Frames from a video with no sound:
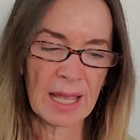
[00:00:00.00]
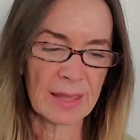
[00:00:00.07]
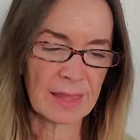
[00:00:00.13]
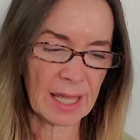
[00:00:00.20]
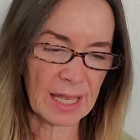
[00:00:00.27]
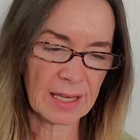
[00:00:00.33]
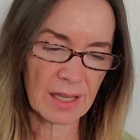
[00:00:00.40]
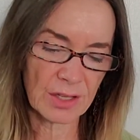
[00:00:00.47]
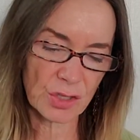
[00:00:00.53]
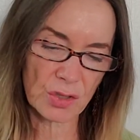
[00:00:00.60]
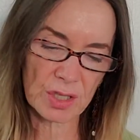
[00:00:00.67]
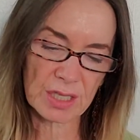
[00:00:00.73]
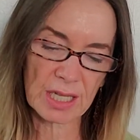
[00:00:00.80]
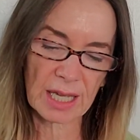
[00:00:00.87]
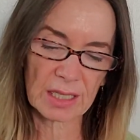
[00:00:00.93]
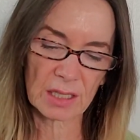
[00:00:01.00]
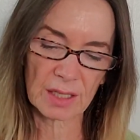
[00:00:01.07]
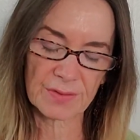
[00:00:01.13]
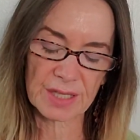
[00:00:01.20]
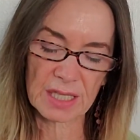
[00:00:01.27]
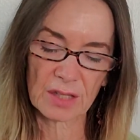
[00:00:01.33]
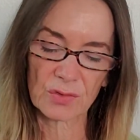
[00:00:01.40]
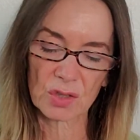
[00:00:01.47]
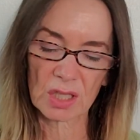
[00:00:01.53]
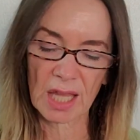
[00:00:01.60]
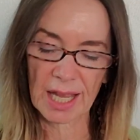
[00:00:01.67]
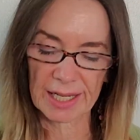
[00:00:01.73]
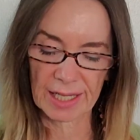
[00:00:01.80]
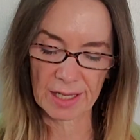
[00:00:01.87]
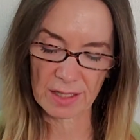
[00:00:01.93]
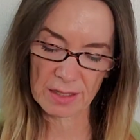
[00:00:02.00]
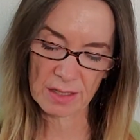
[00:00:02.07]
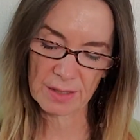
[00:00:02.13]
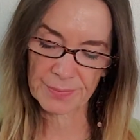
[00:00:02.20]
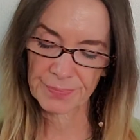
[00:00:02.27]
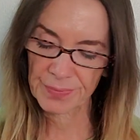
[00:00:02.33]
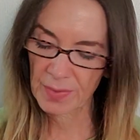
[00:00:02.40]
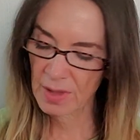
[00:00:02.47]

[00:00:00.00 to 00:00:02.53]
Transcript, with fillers: Then under the title of Silver Linings.